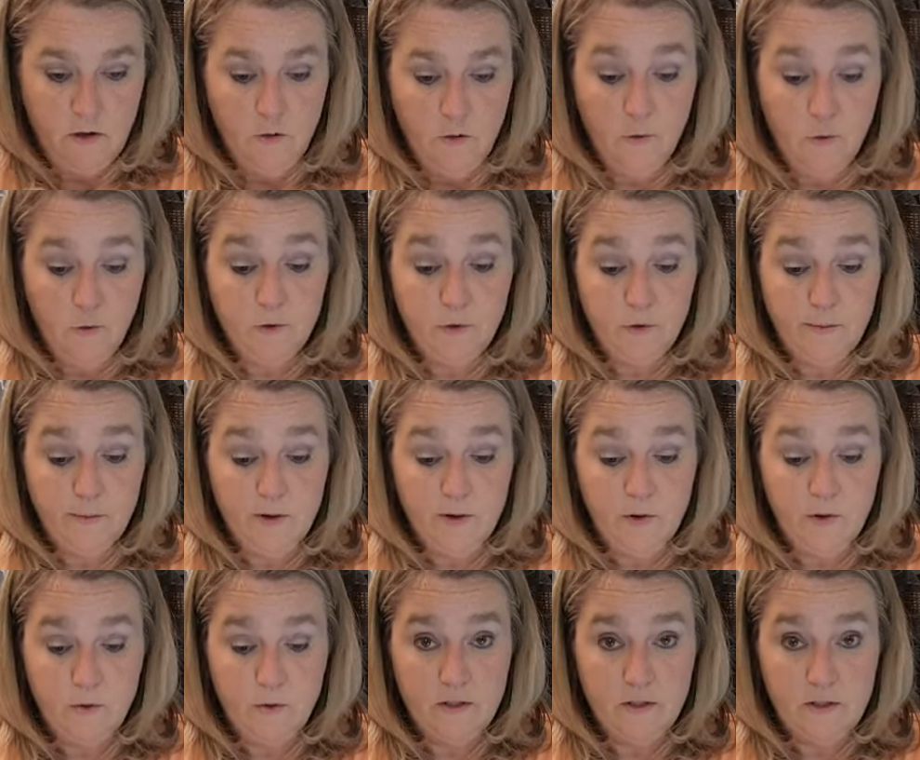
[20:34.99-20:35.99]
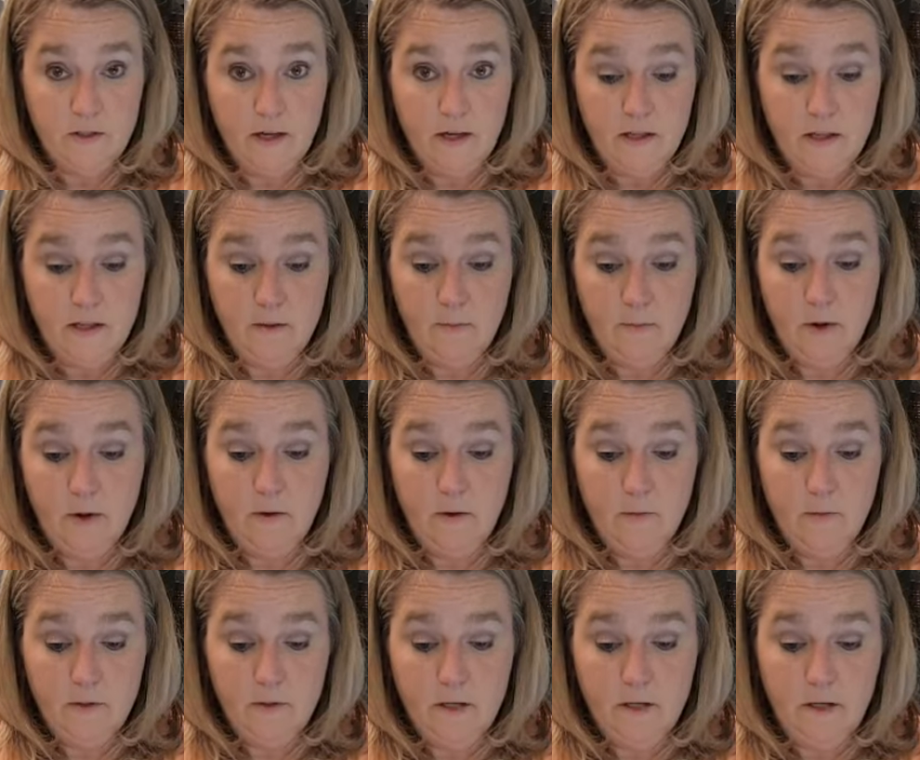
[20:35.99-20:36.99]
We'll trim it once I get
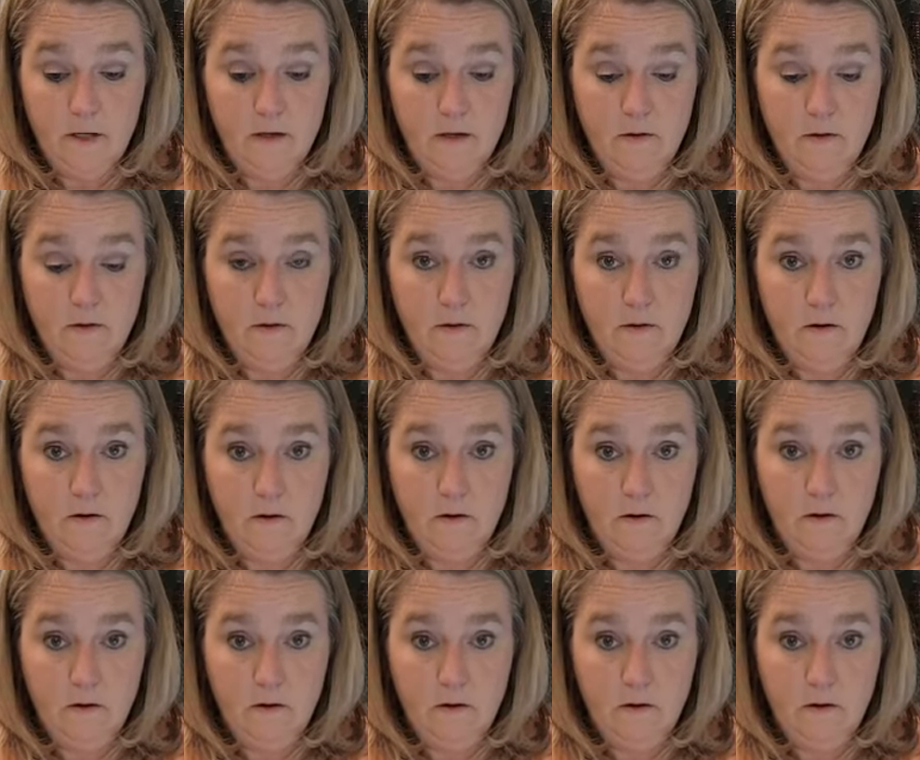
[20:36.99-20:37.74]
it on there.